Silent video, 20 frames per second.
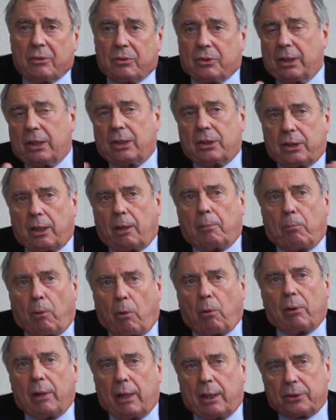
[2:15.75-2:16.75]
things are
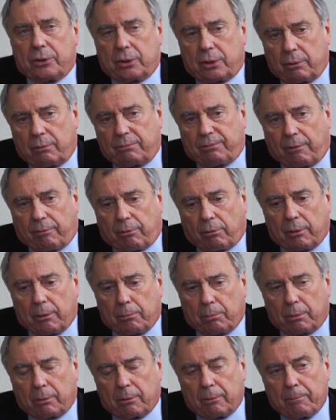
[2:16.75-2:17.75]
more or less
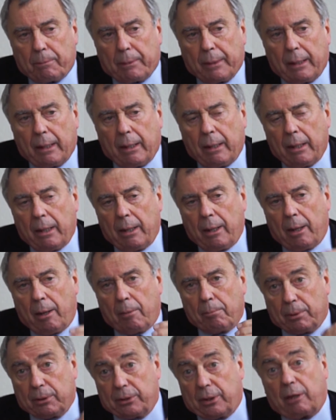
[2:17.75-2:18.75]
favorable.
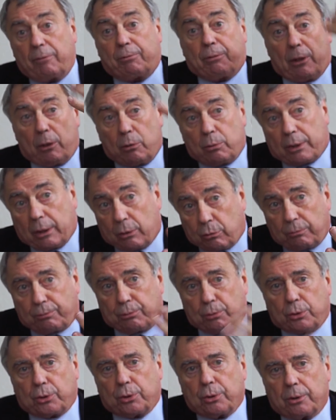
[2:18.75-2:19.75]
But now if we look at the
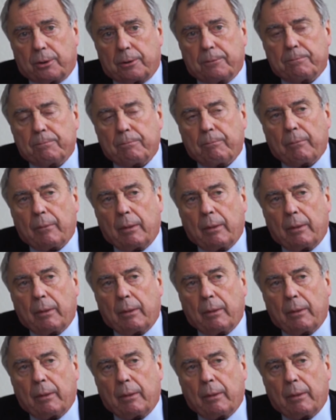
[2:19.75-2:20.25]
future,